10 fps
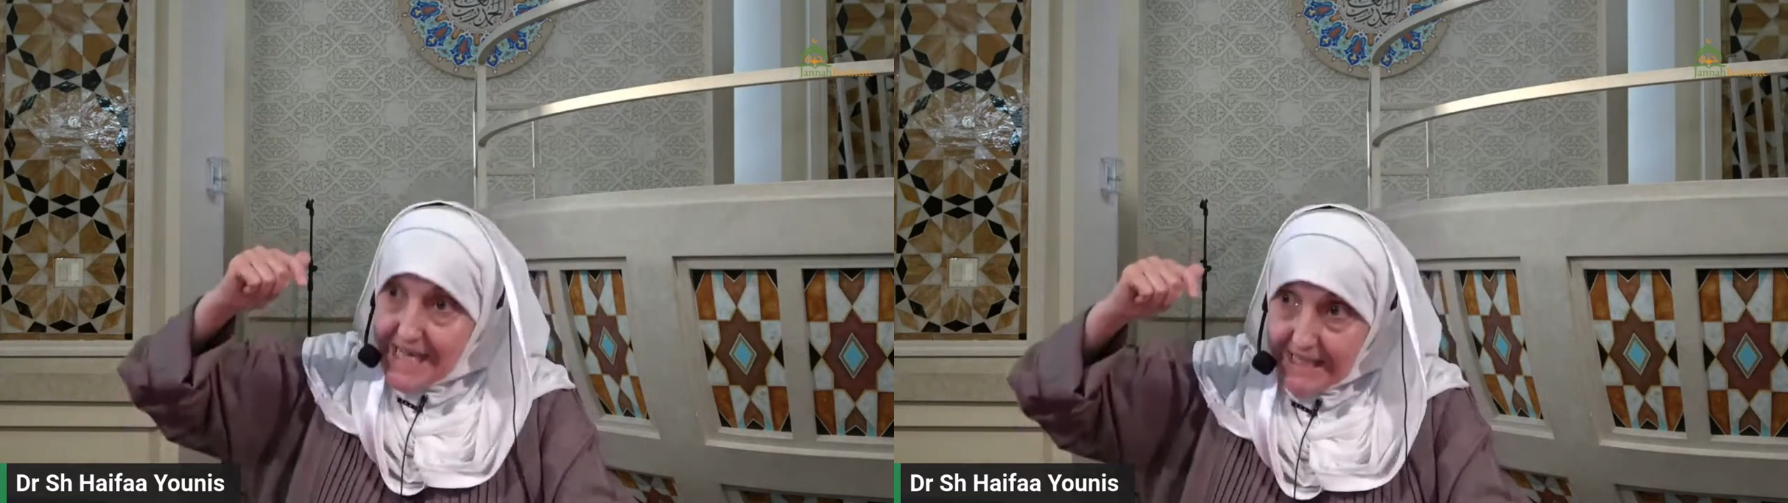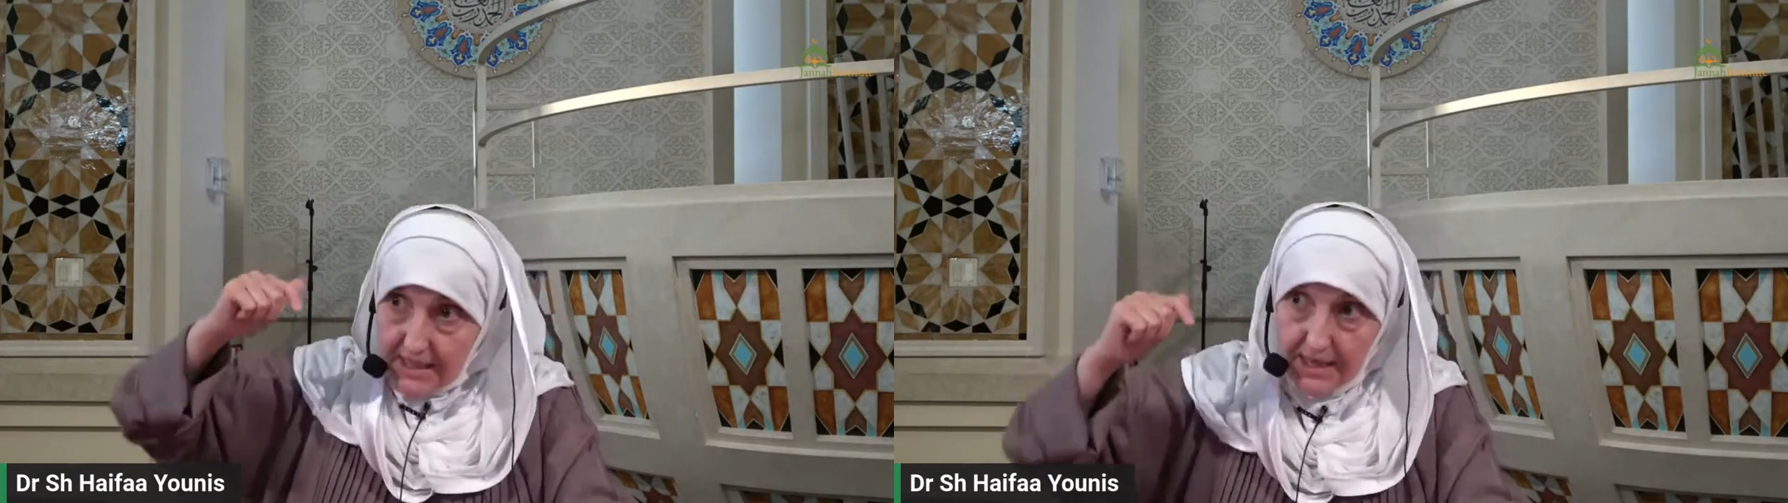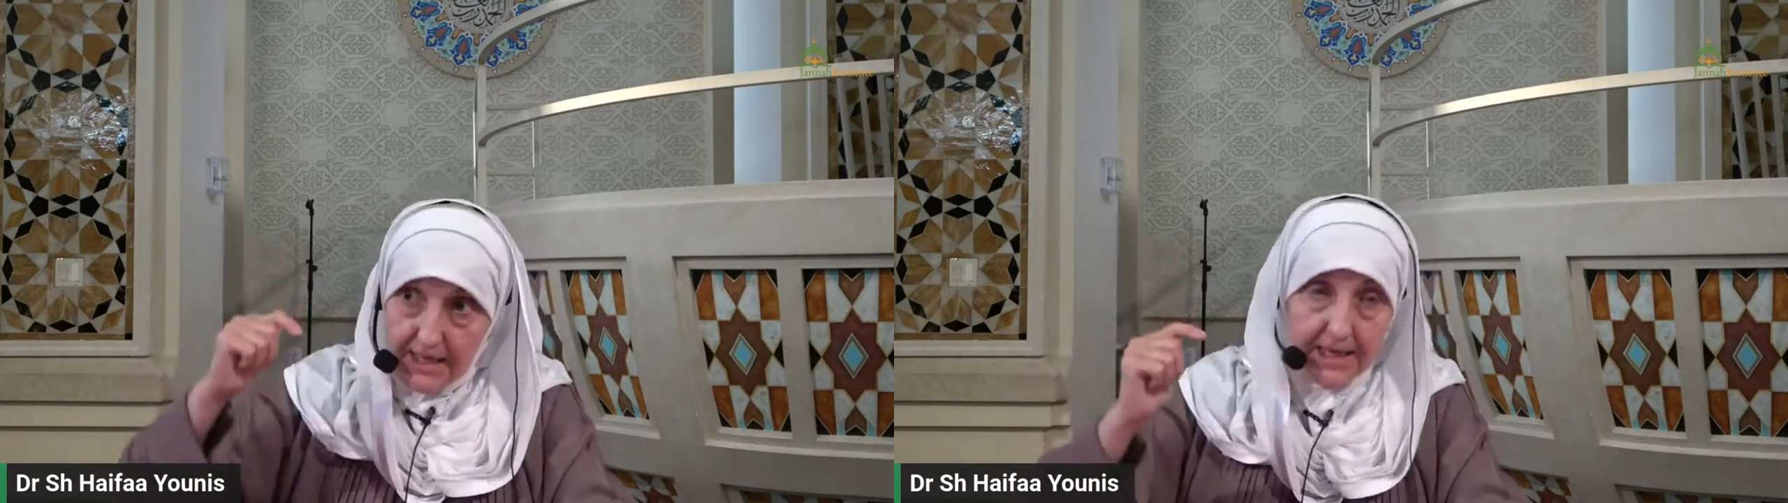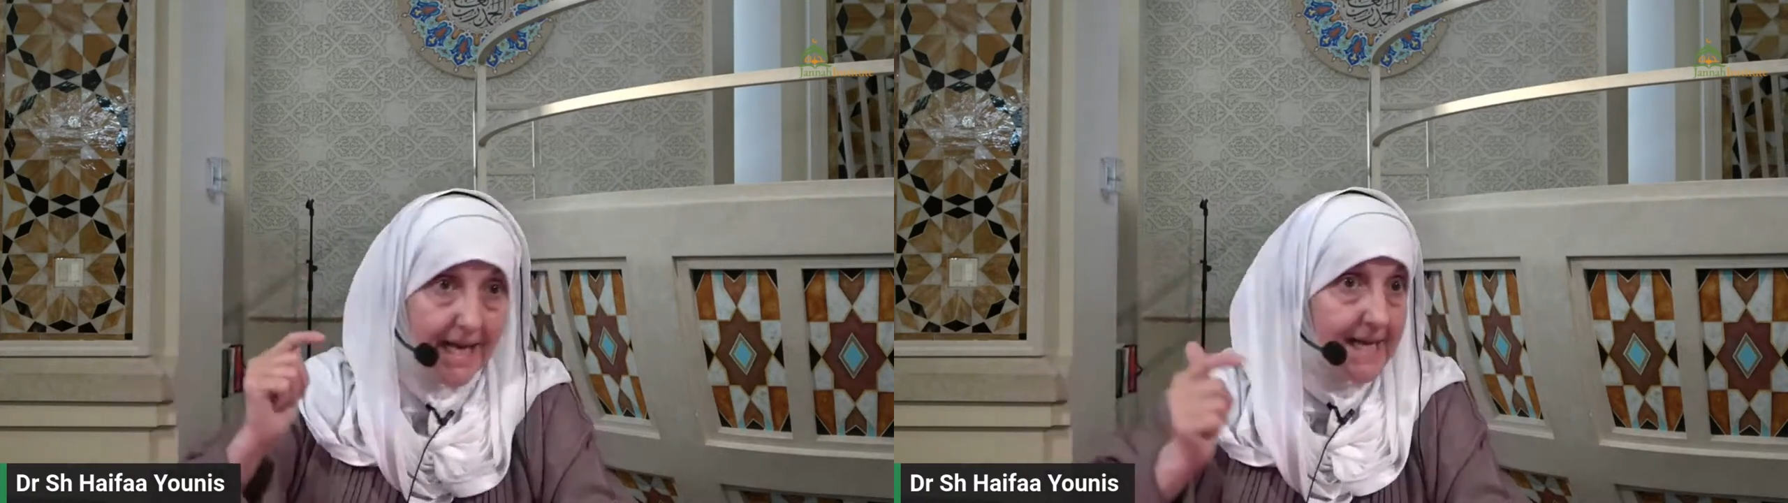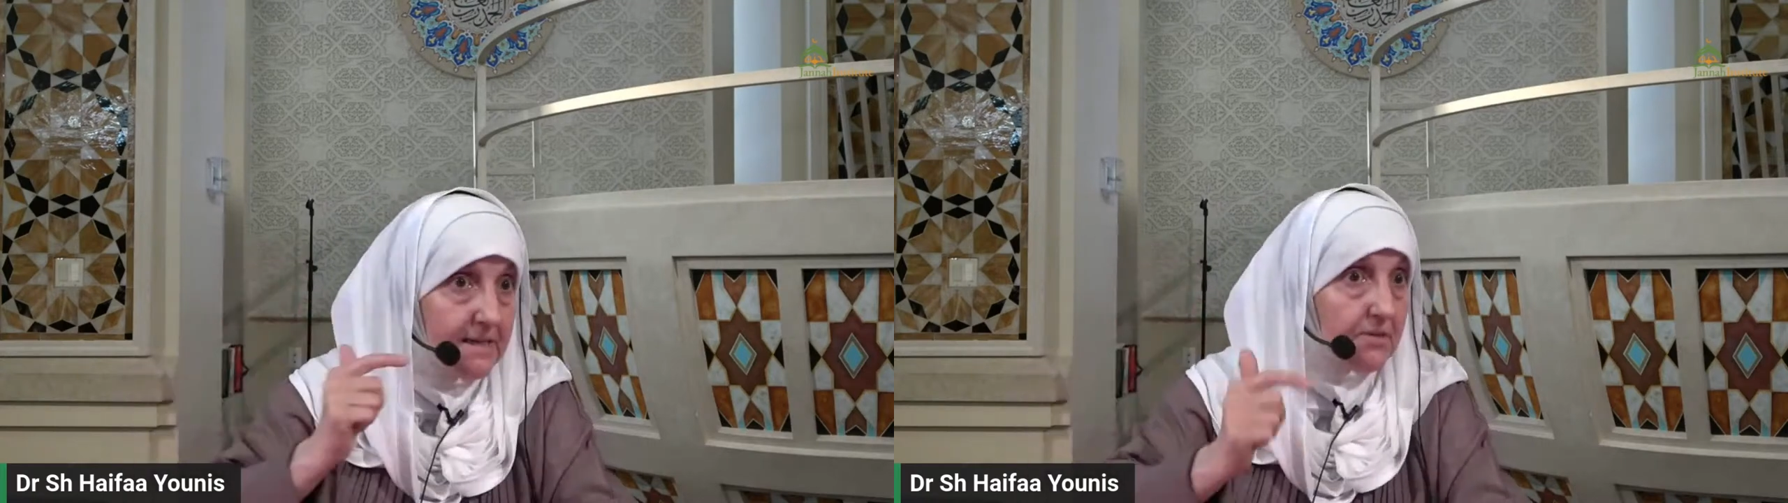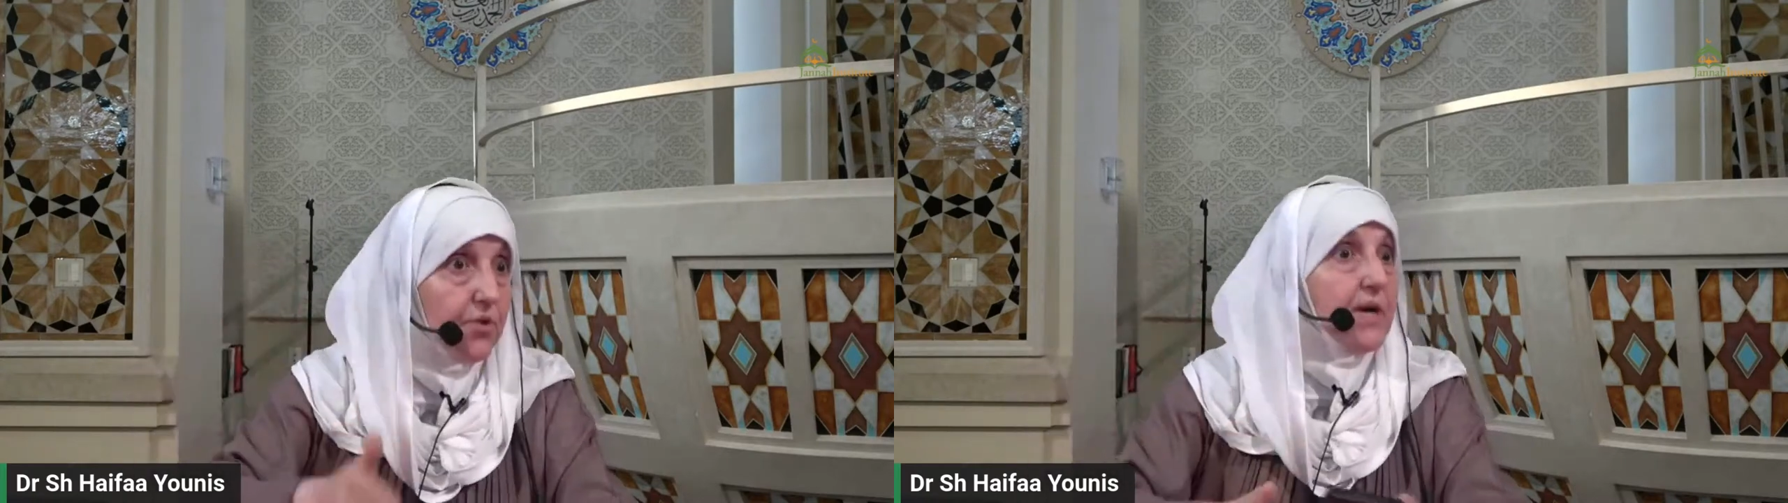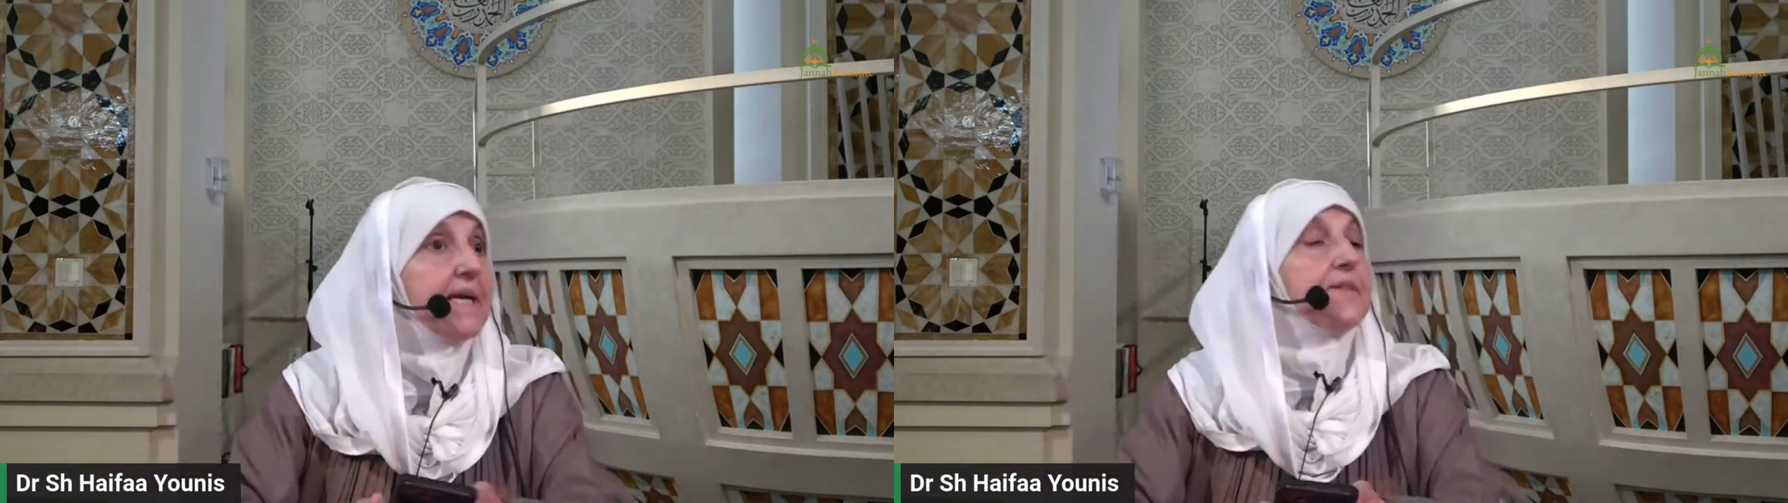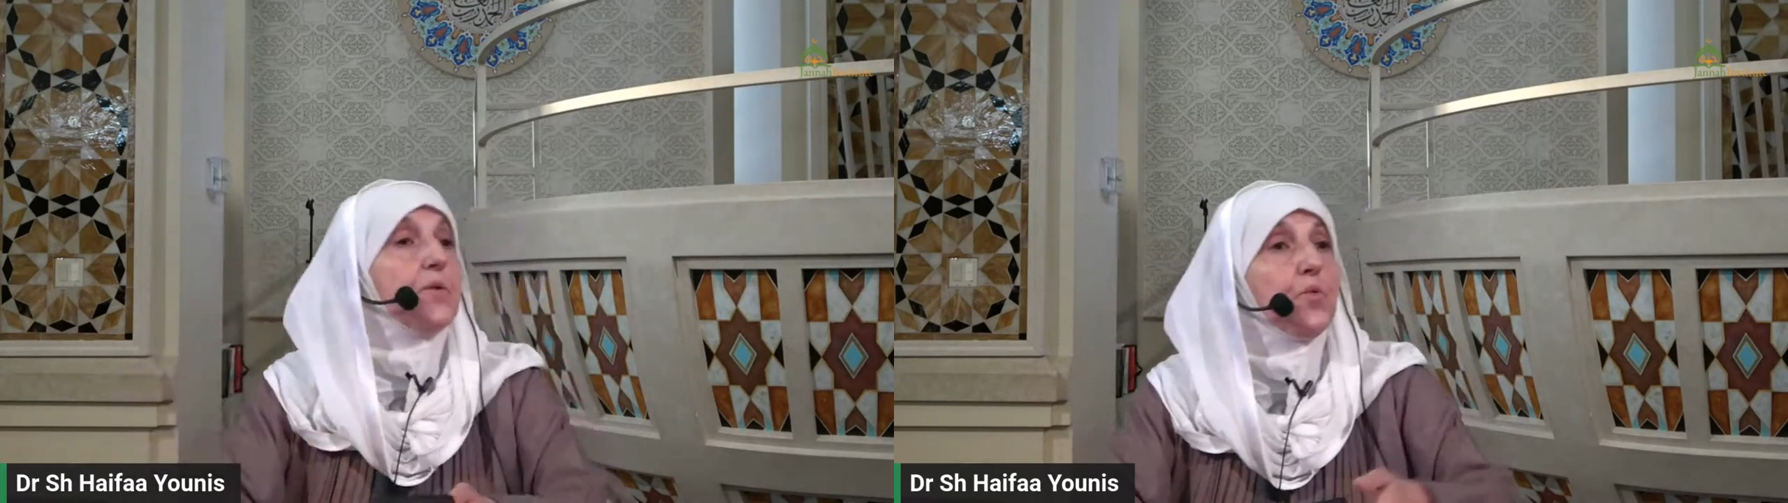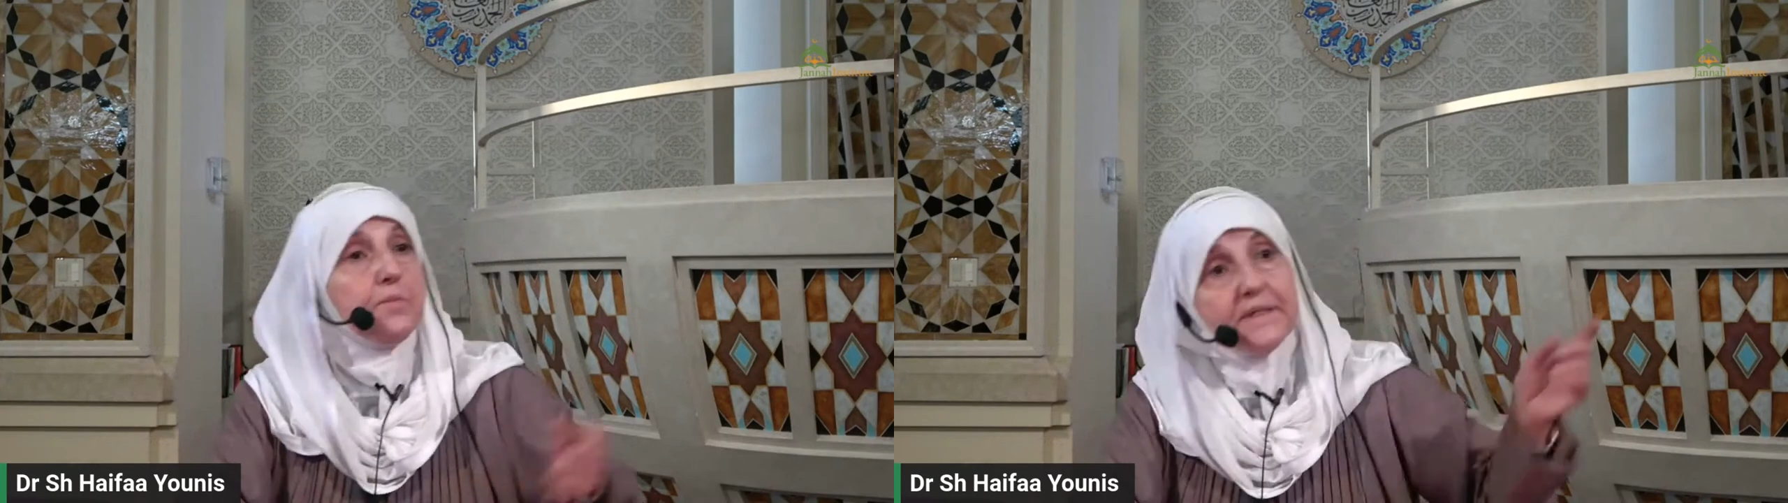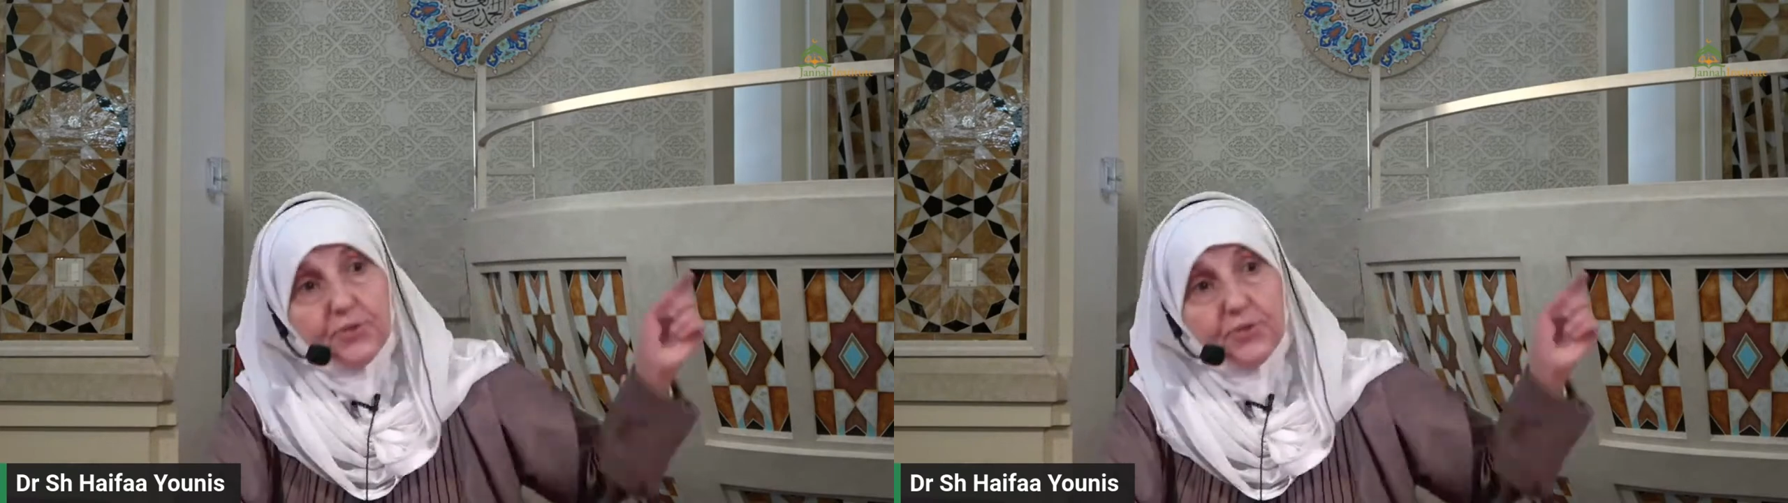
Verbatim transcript: uh, al-hayd, the woman